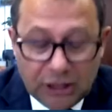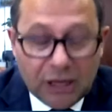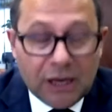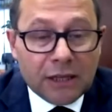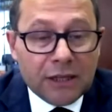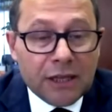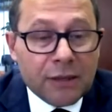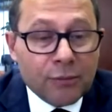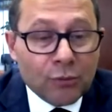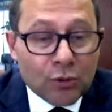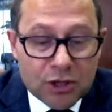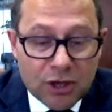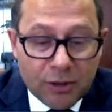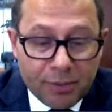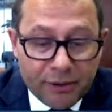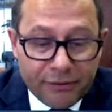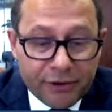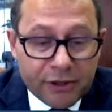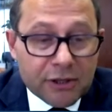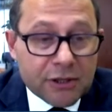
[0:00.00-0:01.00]
So, dear
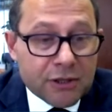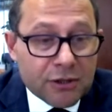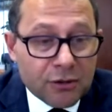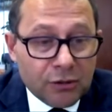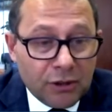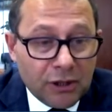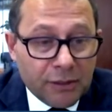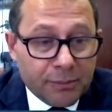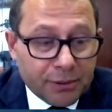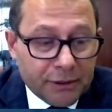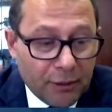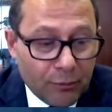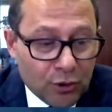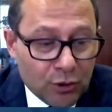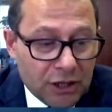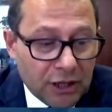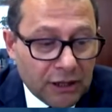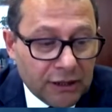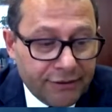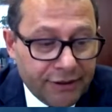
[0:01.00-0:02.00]
colleagues,
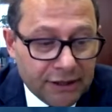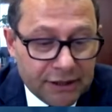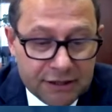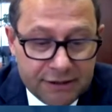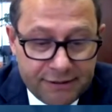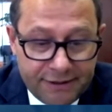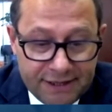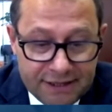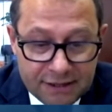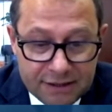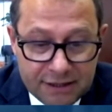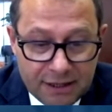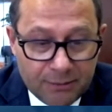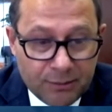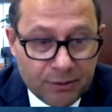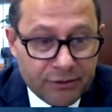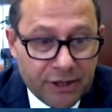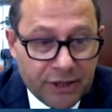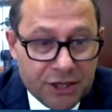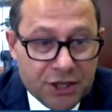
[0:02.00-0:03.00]
my topic sounds
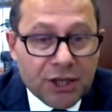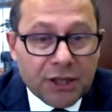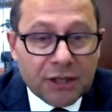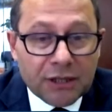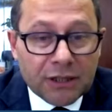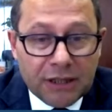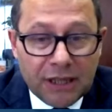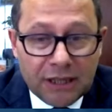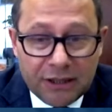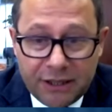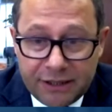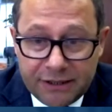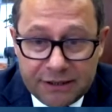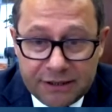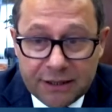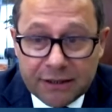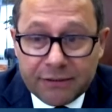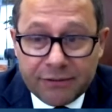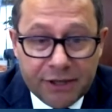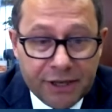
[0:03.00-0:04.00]
a little bit of
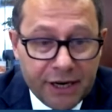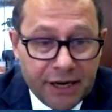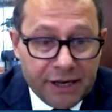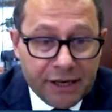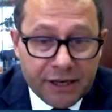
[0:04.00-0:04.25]
provocative.